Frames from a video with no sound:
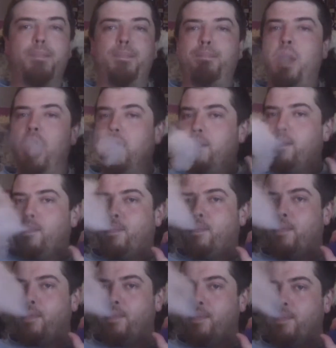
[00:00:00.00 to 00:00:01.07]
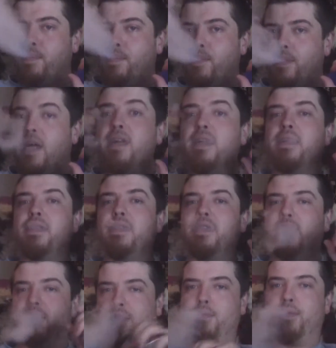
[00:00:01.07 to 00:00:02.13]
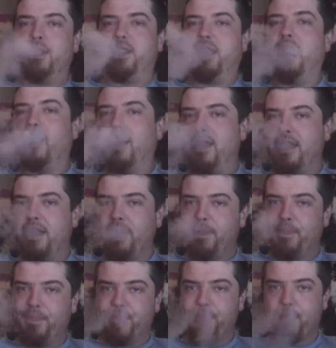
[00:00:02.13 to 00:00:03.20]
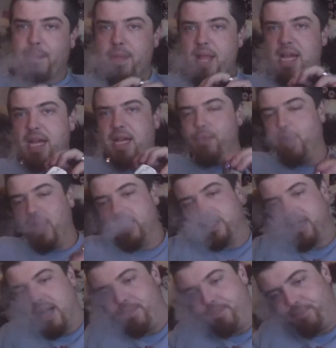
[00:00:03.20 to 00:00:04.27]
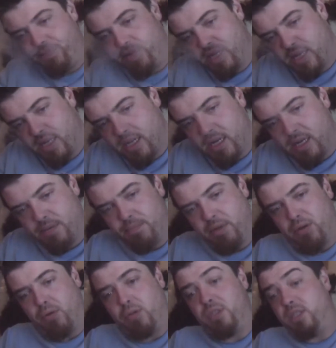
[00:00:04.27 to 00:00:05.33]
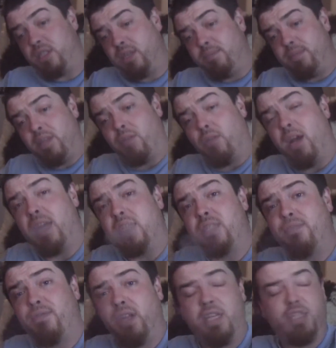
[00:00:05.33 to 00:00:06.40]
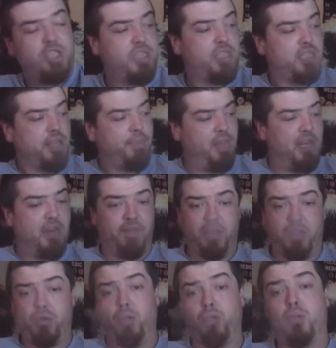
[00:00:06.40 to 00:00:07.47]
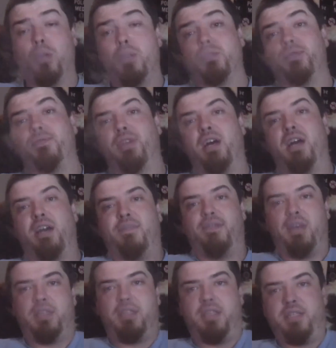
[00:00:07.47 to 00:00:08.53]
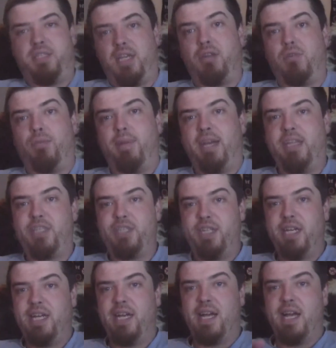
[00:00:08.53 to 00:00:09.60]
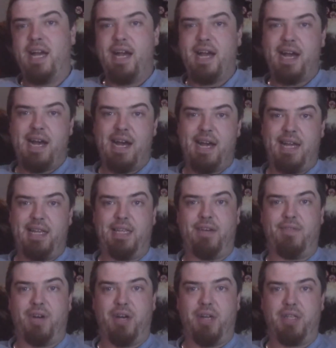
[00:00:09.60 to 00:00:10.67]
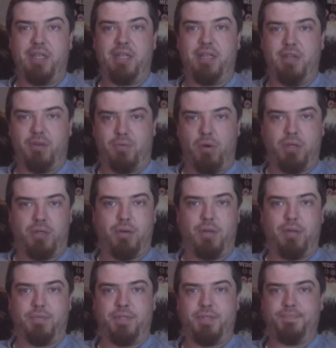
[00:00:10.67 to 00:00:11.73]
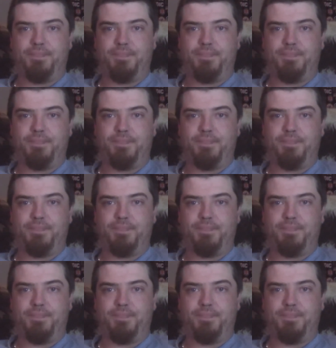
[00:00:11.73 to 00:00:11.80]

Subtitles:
But these are the ones I like. And why is that? Because they seem to last for ages. I mean, I've had 2 coils for that. I've had the single mesh and I've had the quad coils.